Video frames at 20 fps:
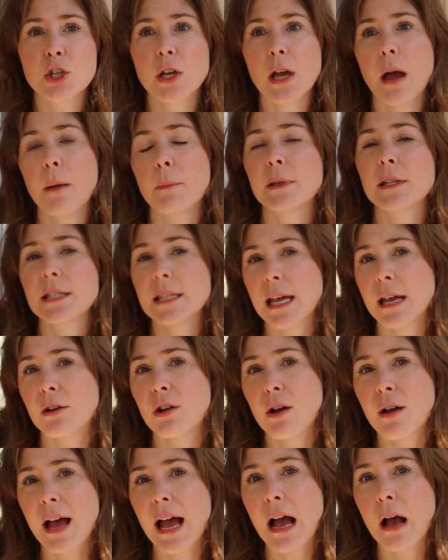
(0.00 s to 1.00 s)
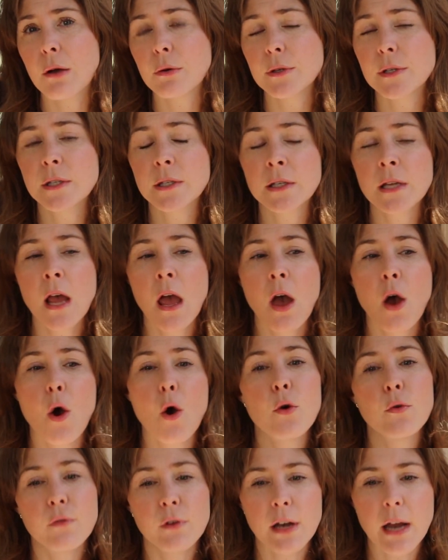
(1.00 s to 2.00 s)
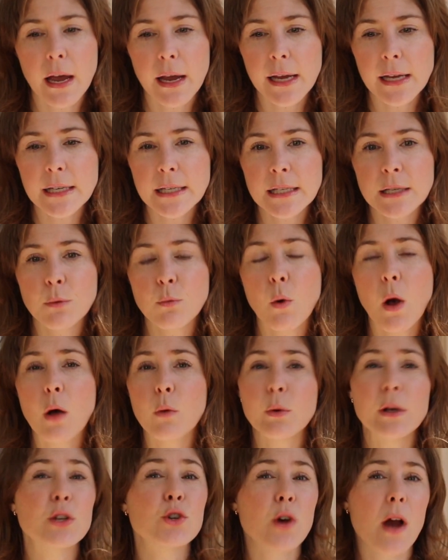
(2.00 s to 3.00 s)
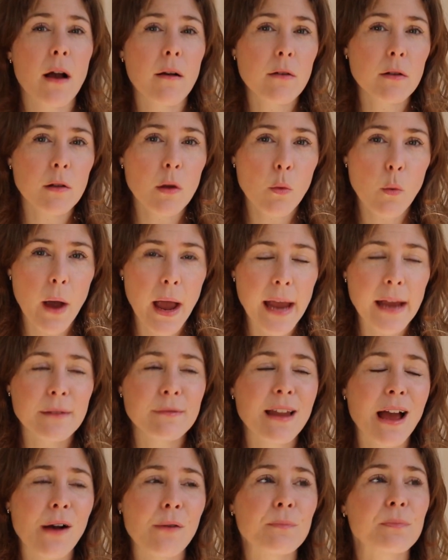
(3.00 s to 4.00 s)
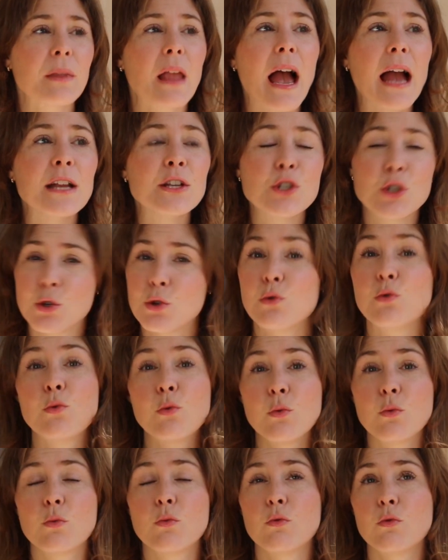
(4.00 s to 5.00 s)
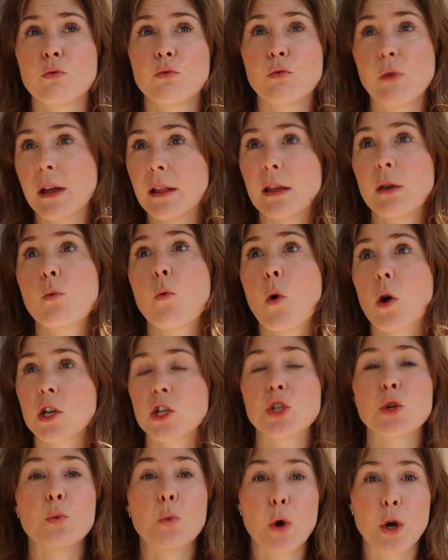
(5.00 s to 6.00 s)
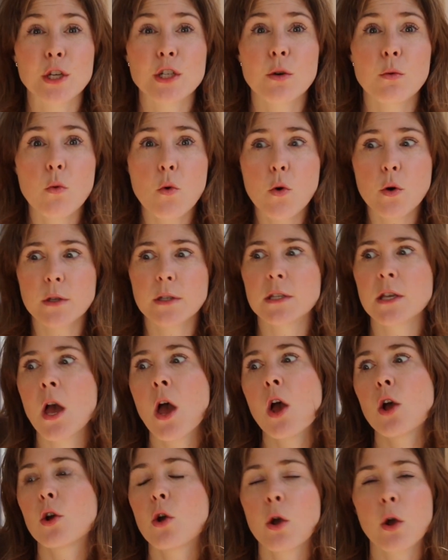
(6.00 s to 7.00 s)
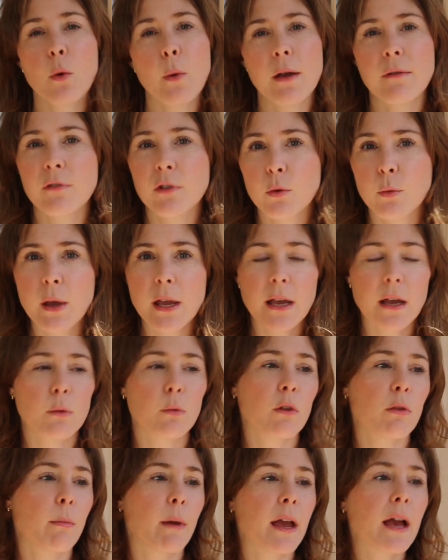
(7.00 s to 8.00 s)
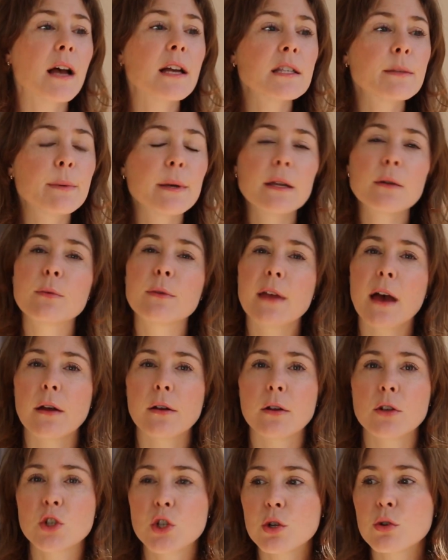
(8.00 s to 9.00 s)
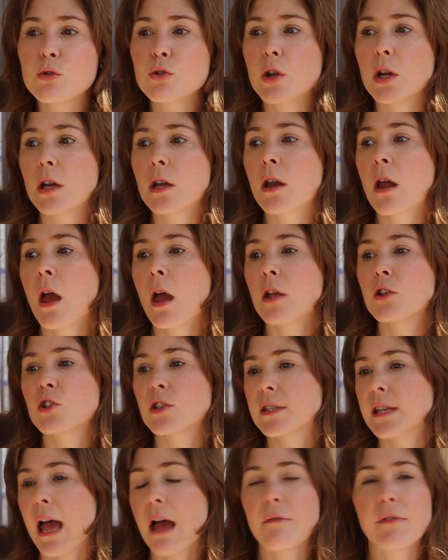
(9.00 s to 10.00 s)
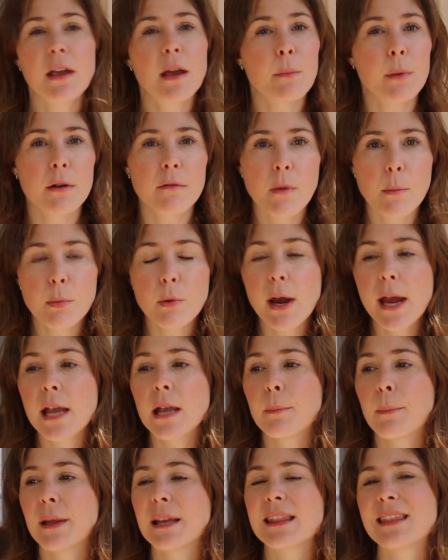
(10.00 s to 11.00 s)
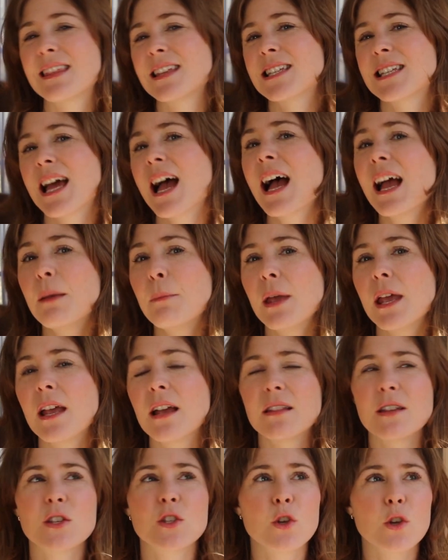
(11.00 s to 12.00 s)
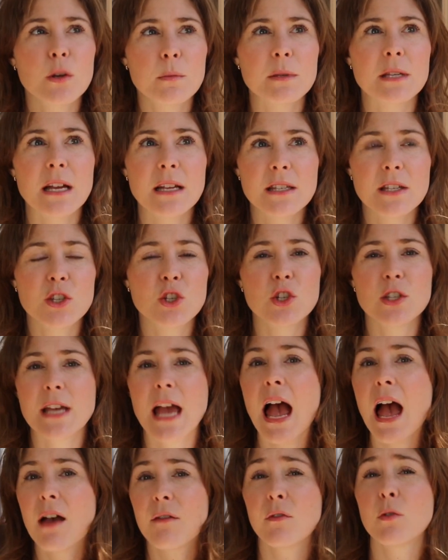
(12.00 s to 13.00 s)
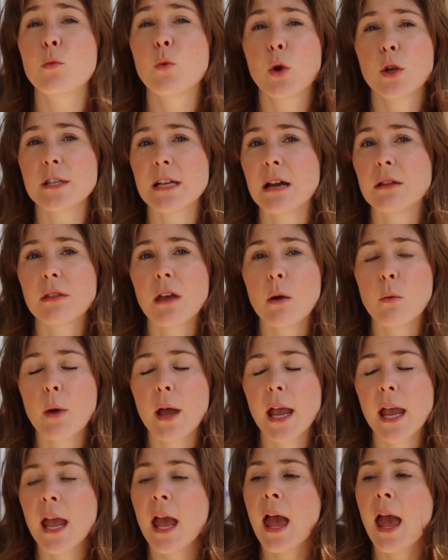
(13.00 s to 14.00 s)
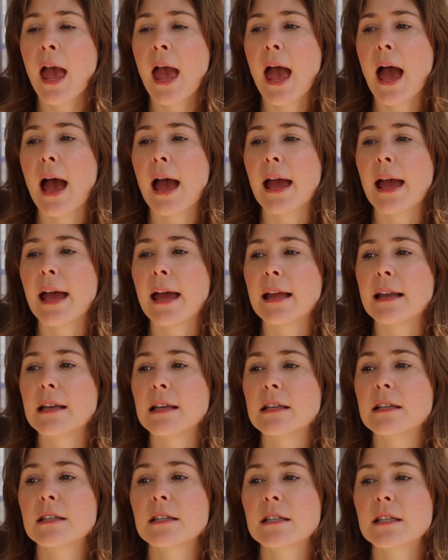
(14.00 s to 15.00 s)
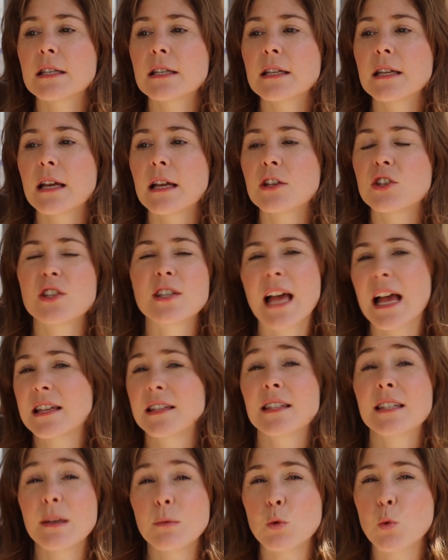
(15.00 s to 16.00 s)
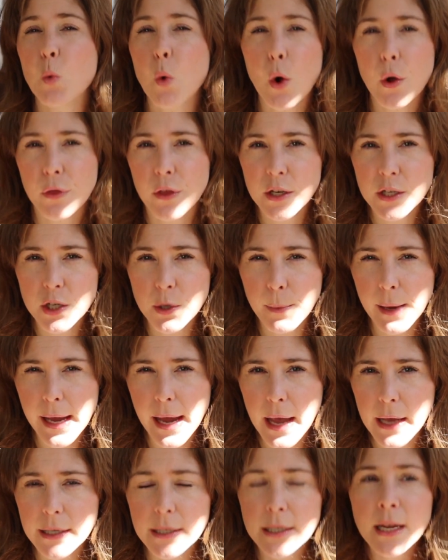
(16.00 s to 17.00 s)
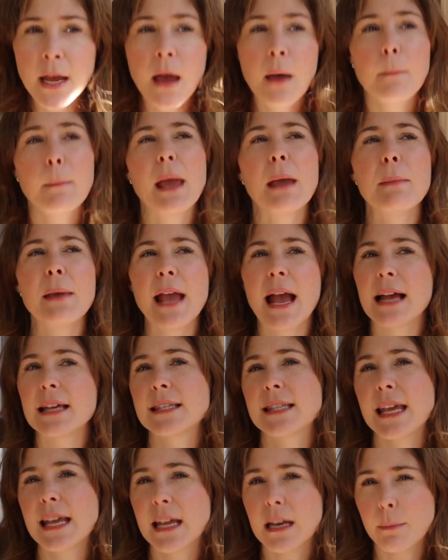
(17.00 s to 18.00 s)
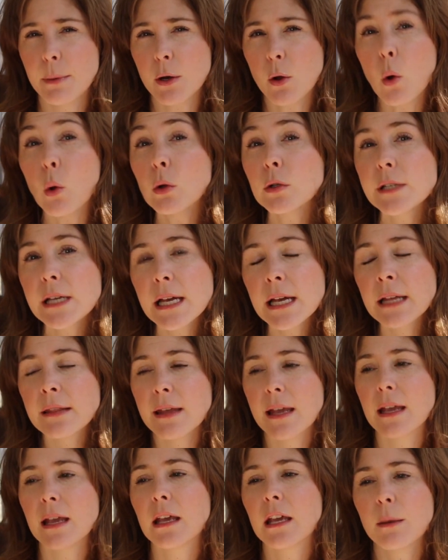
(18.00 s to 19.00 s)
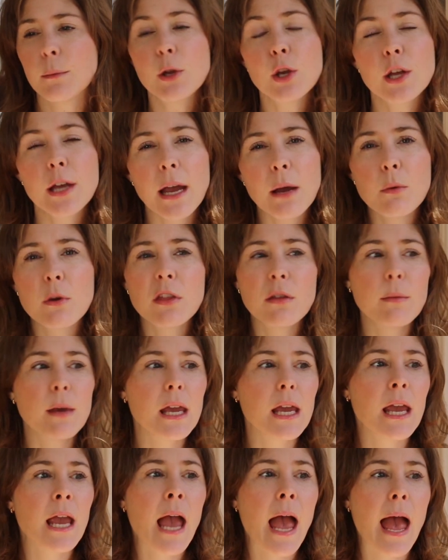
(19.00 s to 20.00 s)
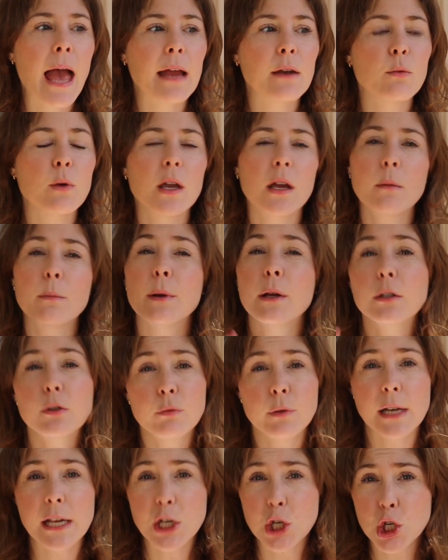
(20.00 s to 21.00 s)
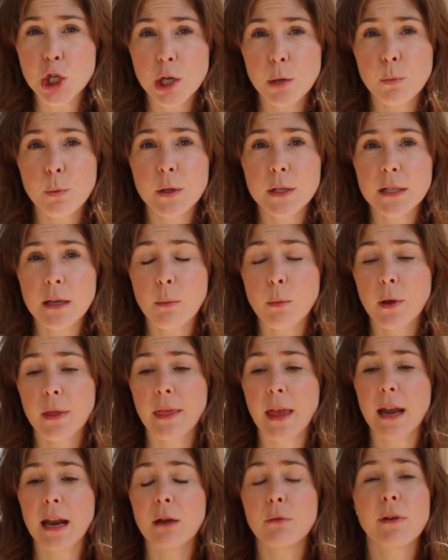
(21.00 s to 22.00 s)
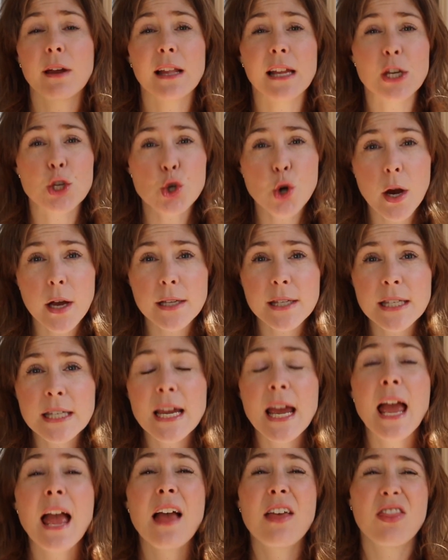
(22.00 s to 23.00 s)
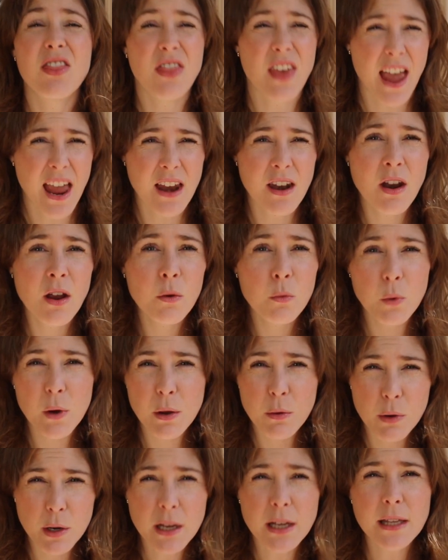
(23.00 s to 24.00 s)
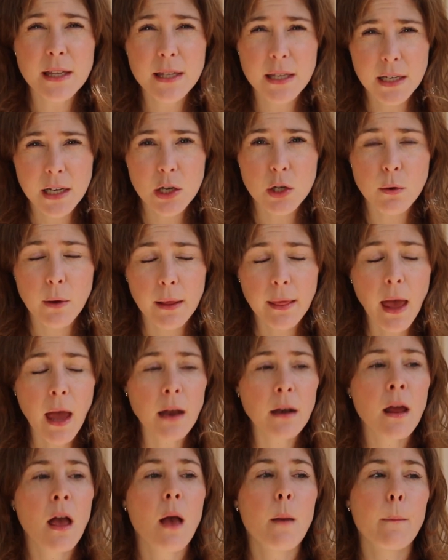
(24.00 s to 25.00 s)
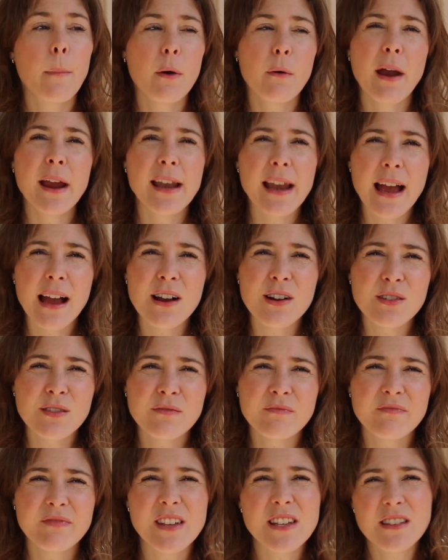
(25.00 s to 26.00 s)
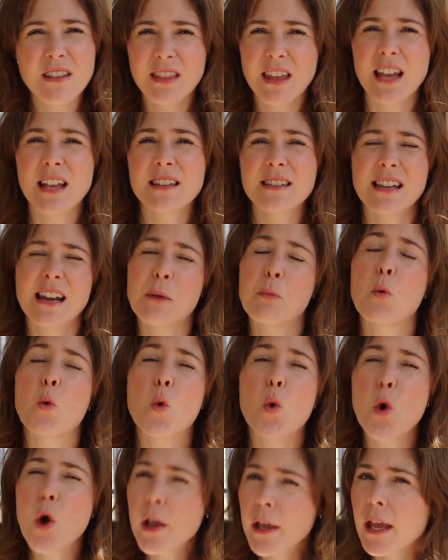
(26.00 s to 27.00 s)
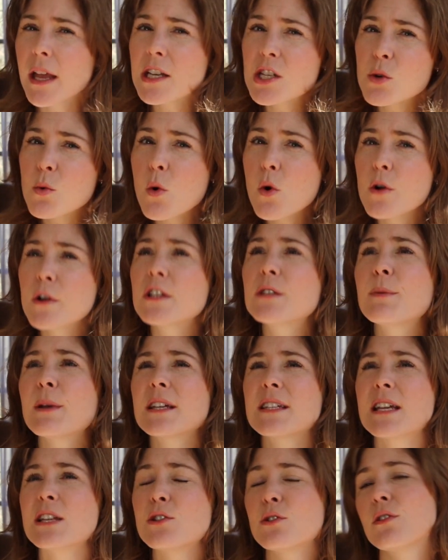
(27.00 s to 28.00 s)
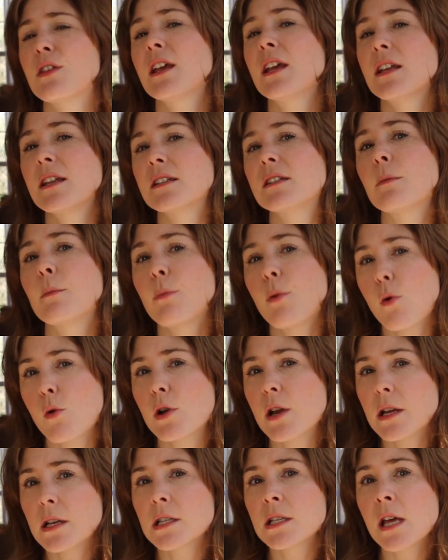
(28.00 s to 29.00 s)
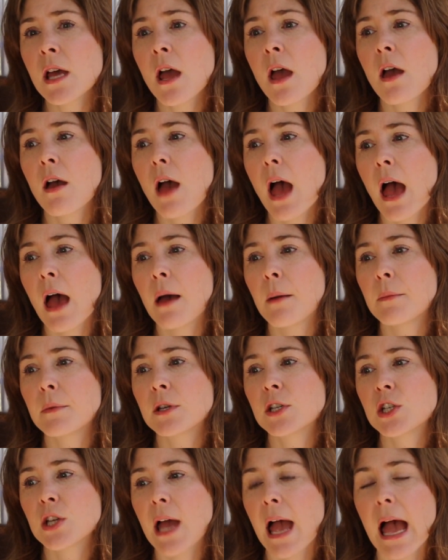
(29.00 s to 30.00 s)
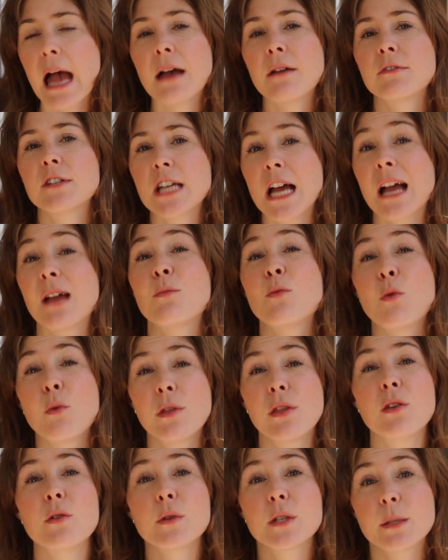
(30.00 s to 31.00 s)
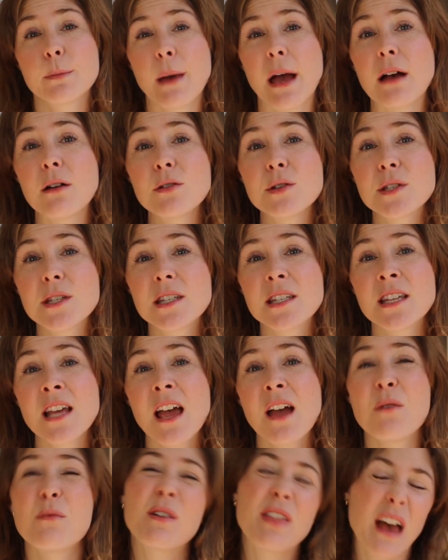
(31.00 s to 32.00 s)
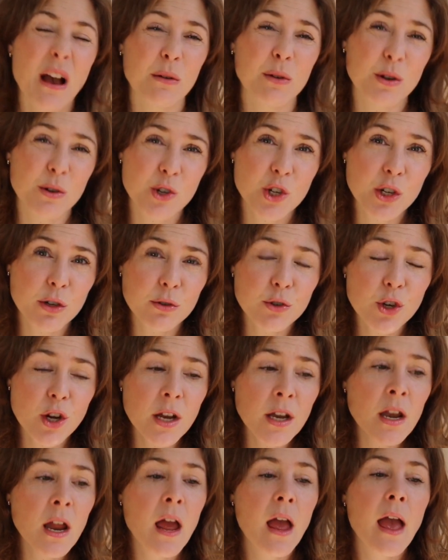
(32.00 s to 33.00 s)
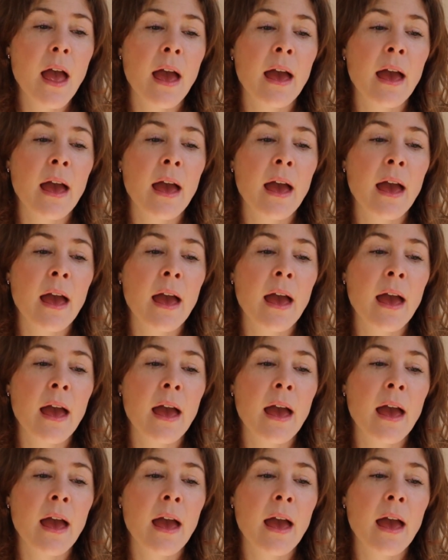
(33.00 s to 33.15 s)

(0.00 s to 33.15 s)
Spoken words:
to come and stay in our house overnight while we travel away. Now, I do really want to work towards going away for the weekend with my husband without our children, just having a bit of a break, but the timing and the circumstances just haven't worked out that way, and it just hasn't seemed worth it to me yet. Maybe as they get a bit older and they can communicate with me and we can build a relationship with someone that I really trust, then we would consider doing that. But right now, these are things that I'm working towards because I do think it is important to have time with your spouse without your children.